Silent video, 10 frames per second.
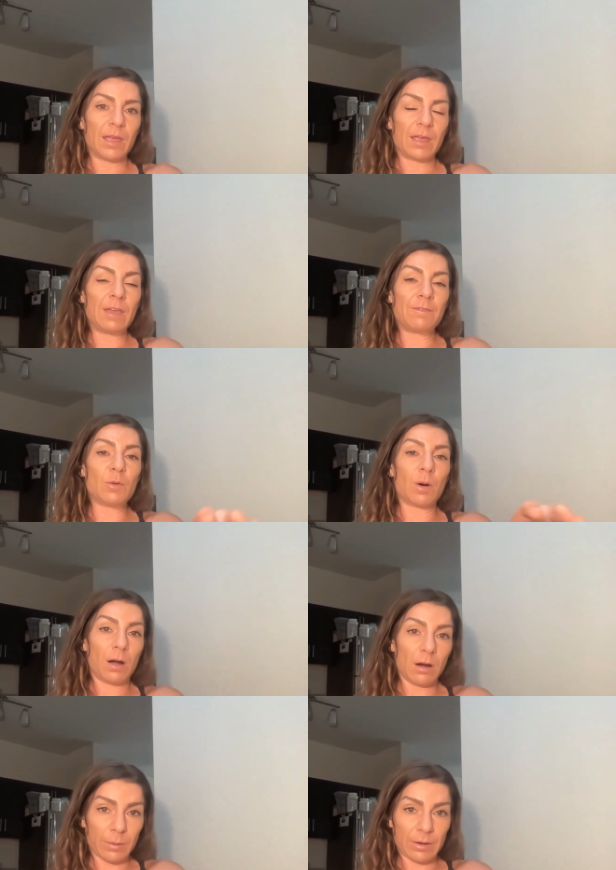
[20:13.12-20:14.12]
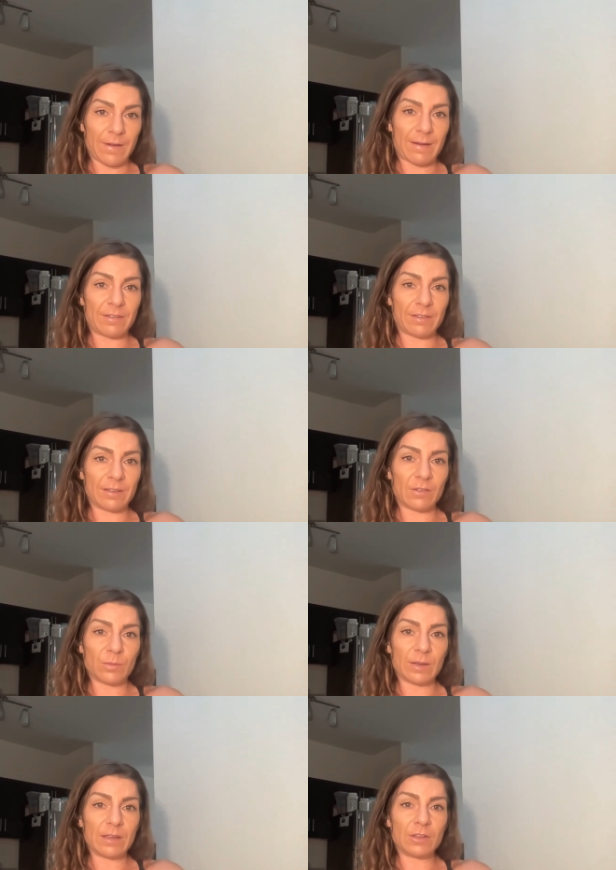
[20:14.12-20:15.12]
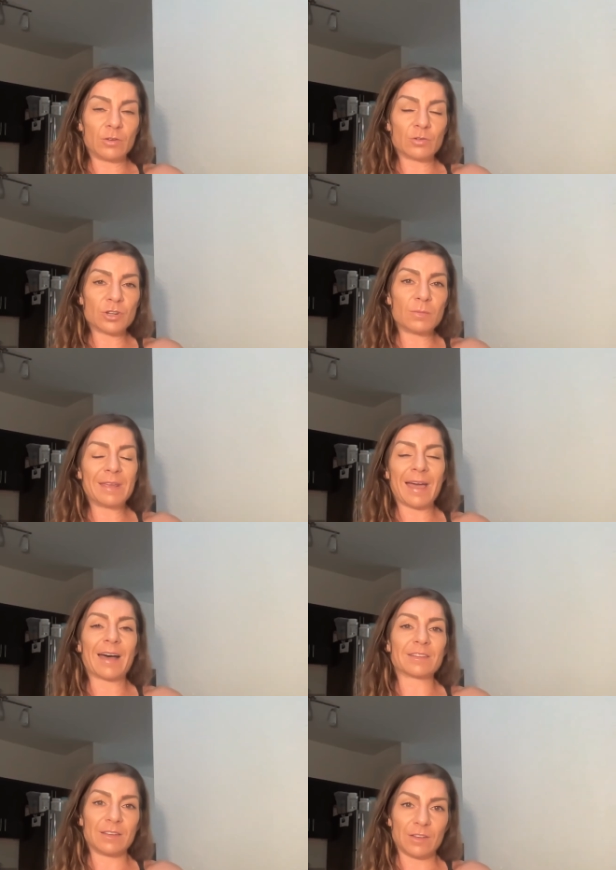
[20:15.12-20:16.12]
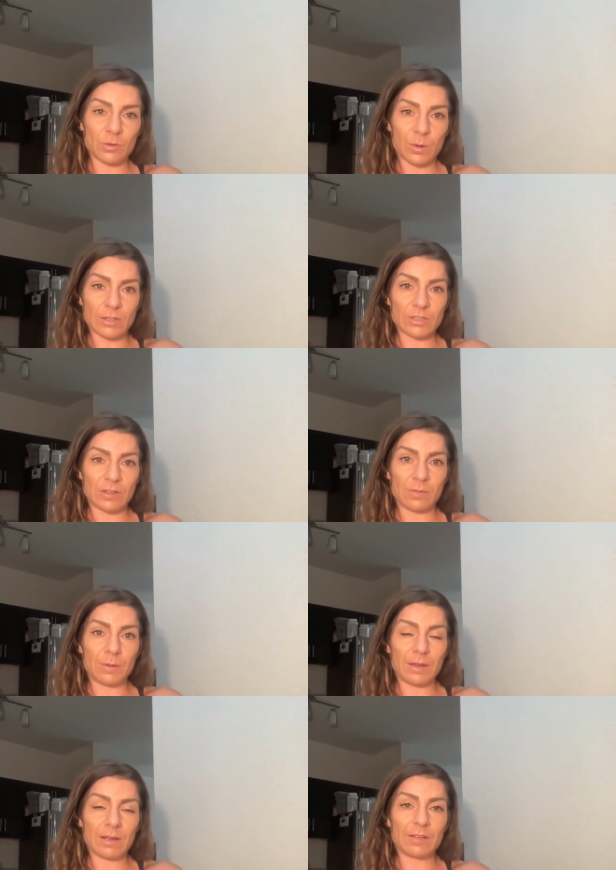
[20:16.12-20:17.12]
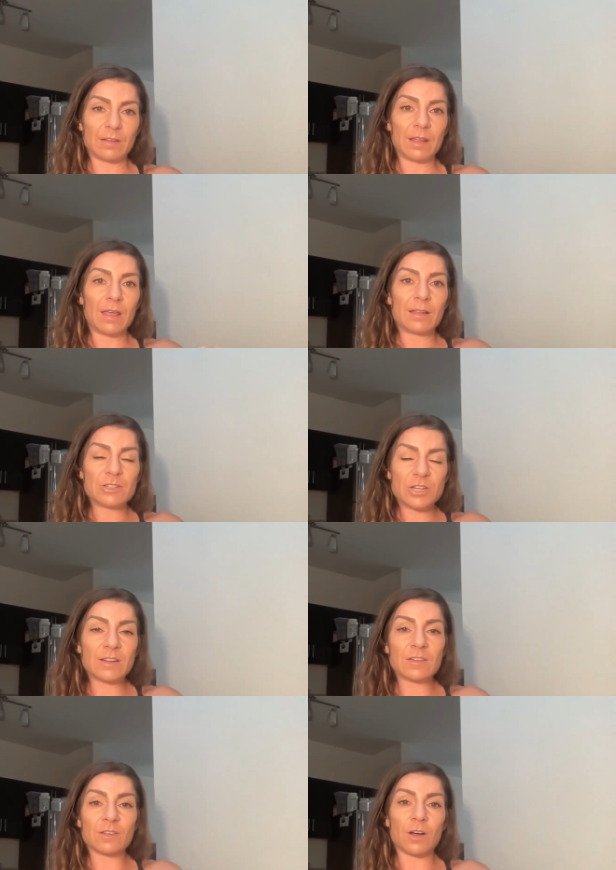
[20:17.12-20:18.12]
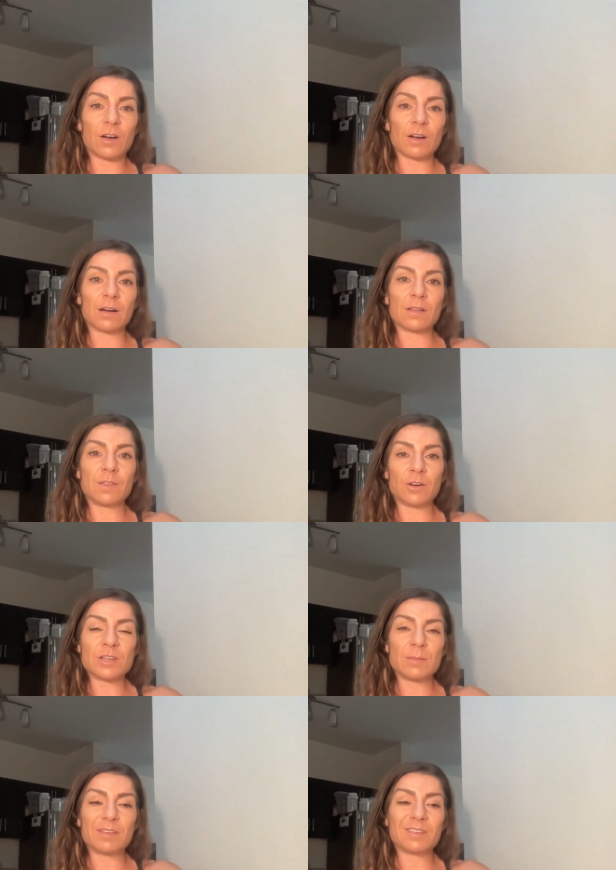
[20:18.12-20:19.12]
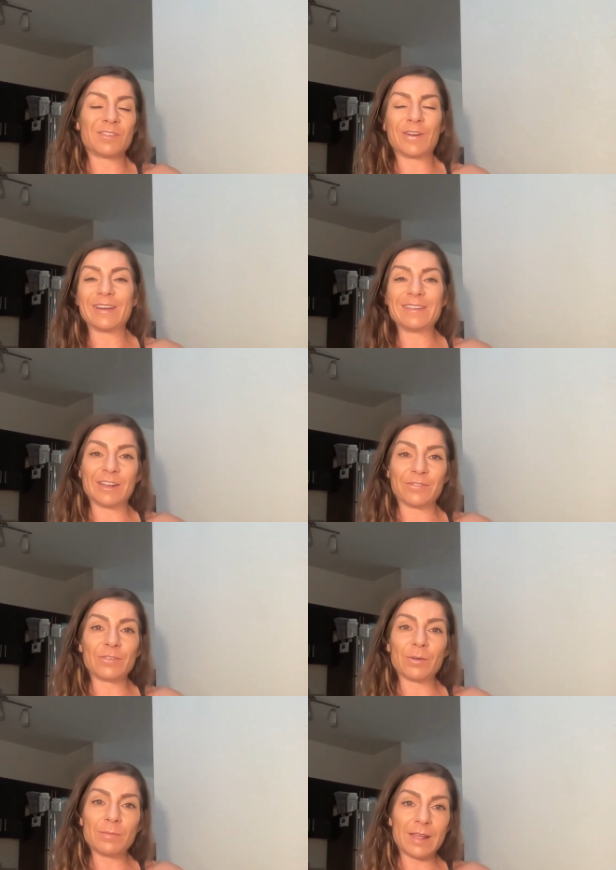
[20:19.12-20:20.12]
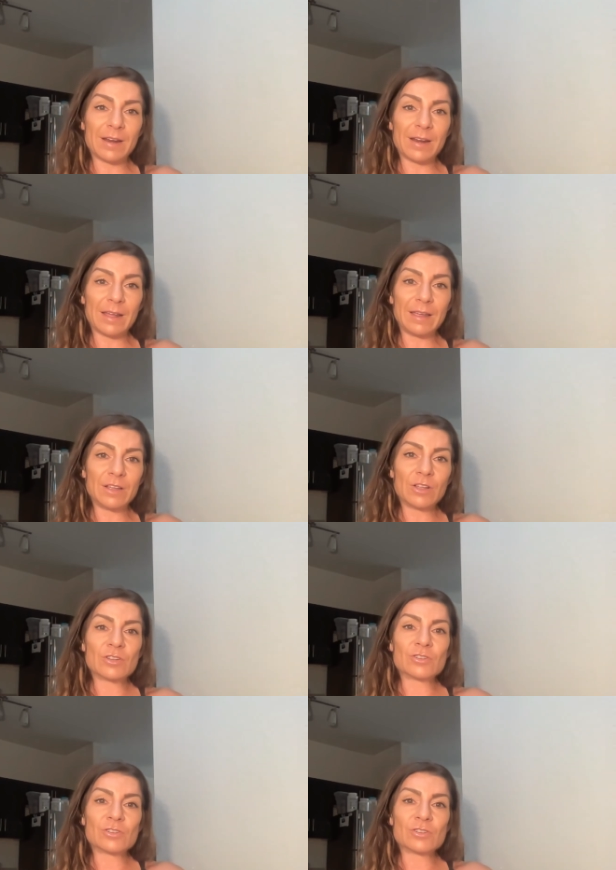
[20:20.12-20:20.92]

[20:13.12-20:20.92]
If you are going five to six days a week, you should be asking these questions, because chances are their stimulus is very different from day to day,